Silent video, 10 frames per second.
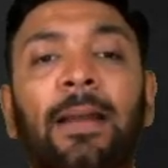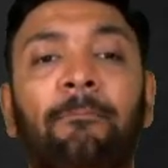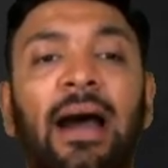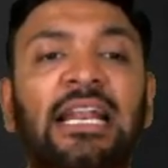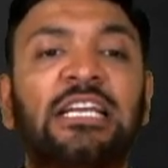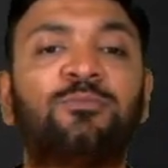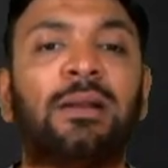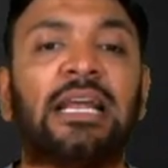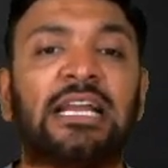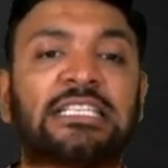by
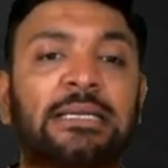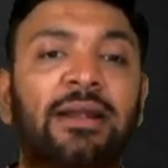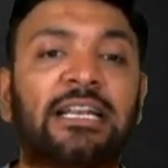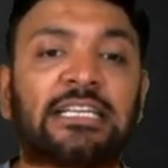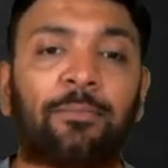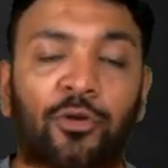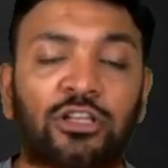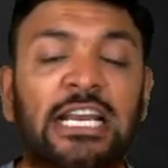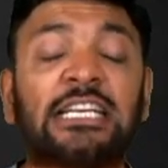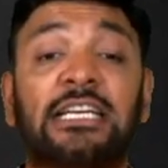management estimates and
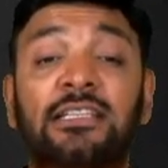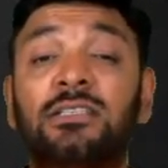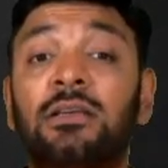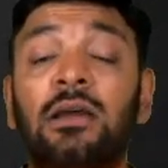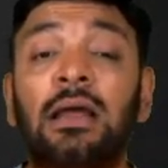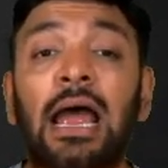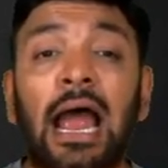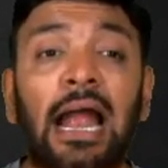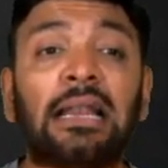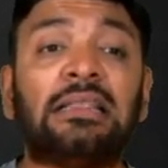projections,
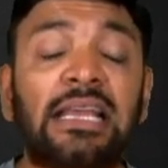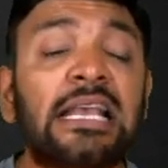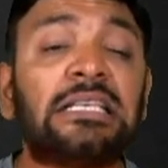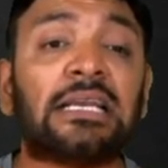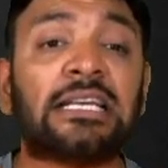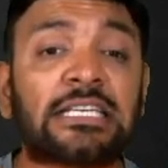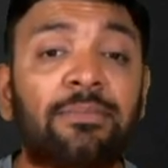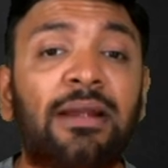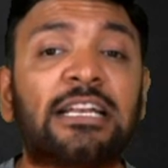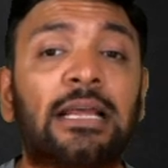and these
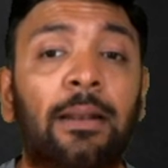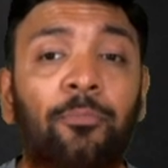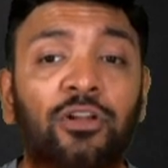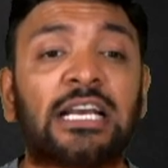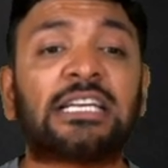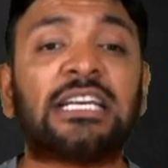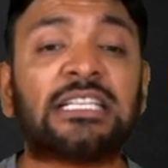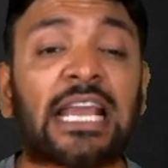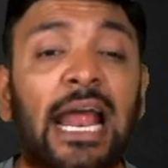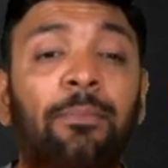estimates and
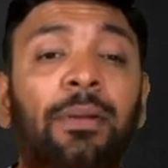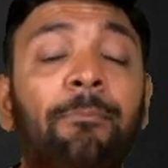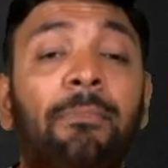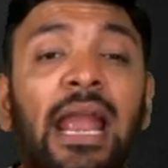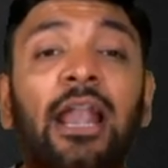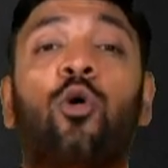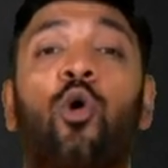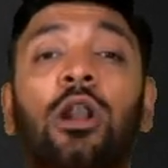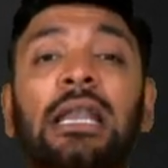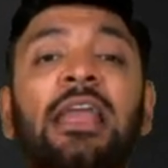projections can be made
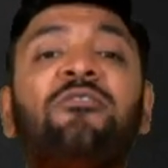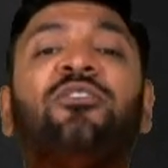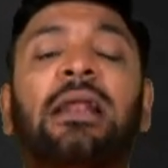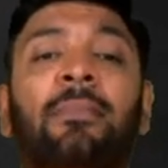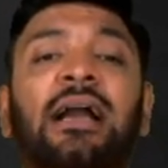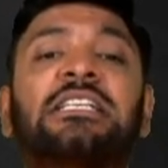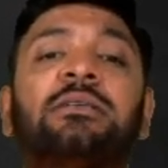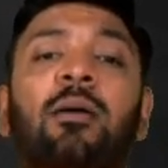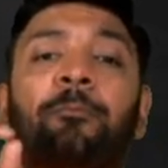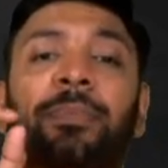only for a
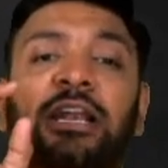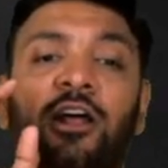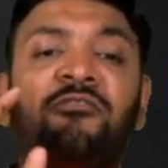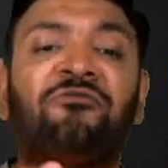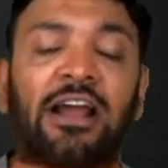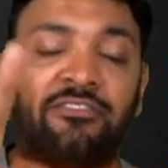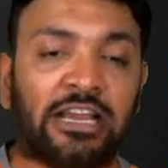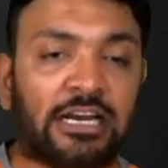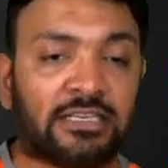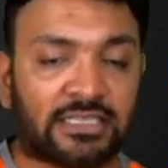maximum period of 5
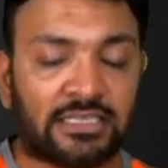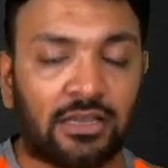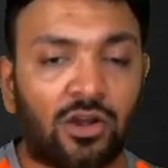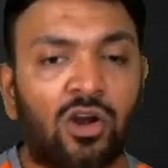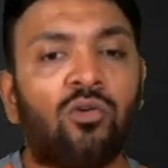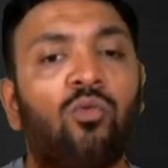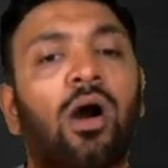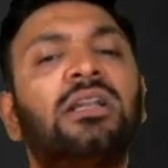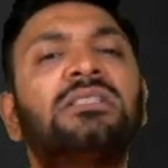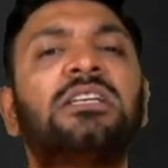years.
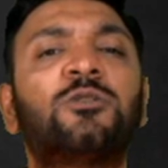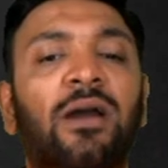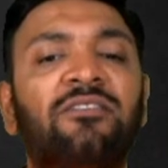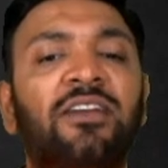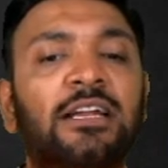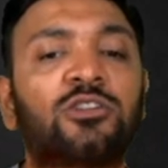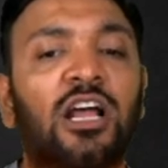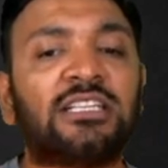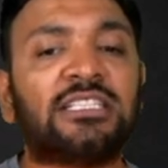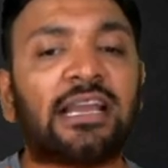What is this 5 years
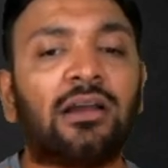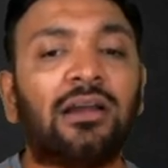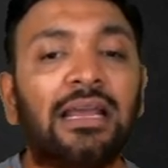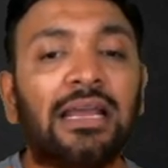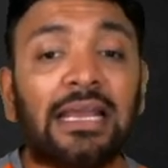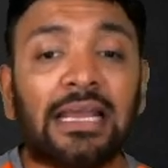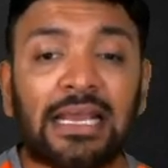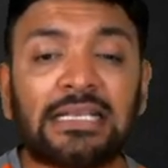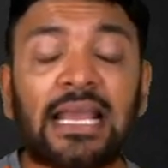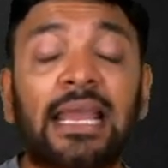logic?
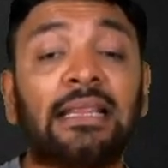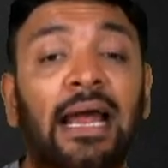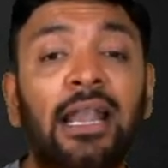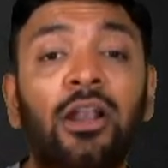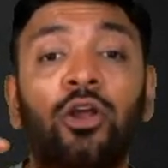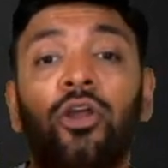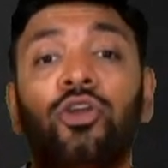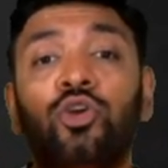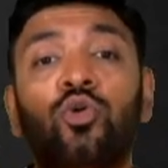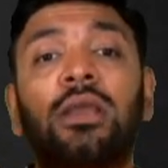He's saying that
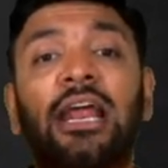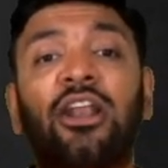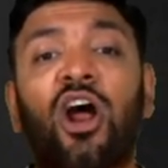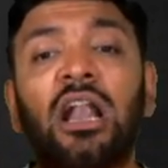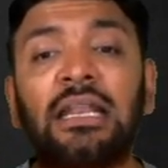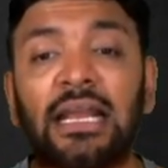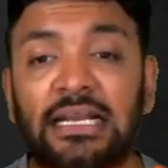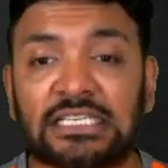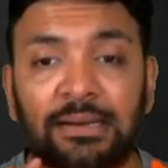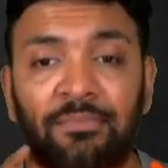you cannot
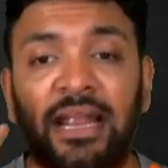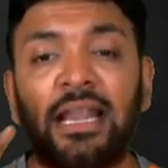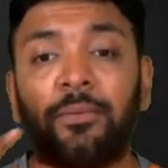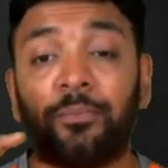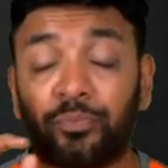estimate